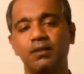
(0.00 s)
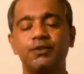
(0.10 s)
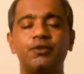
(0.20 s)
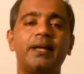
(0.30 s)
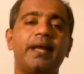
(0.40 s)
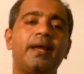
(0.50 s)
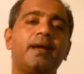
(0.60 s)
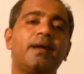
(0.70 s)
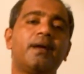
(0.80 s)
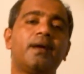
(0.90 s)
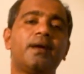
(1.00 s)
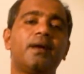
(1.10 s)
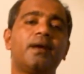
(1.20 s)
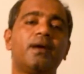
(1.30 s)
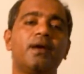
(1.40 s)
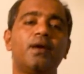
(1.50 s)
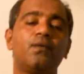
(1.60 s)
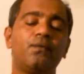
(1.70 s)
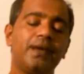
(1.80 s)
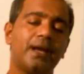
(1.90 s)
Today,
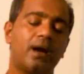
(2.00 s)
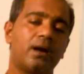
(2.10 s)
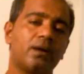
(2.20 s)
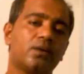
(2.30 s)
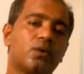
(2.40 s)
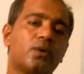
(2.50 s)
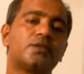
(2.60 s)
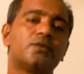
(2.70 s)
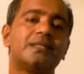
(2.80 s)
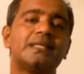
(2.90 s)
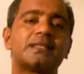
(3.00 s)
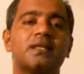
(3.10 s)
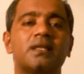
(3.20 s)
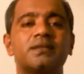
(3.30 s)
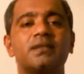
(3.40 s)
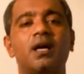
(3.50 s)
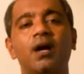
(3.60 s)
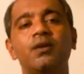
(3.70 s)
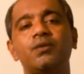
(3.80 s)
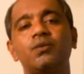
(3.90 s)
we are going to discuss
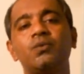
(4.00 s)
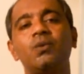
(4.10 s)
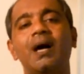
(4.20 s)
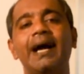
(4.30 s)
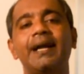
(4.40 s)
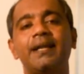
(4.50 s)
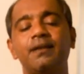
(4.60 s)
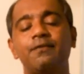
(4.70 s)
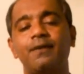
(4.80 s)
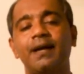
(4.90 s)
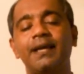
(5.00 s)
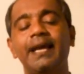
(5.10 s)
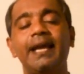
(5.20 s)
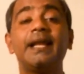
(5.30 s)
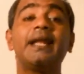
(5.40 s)
how to identify an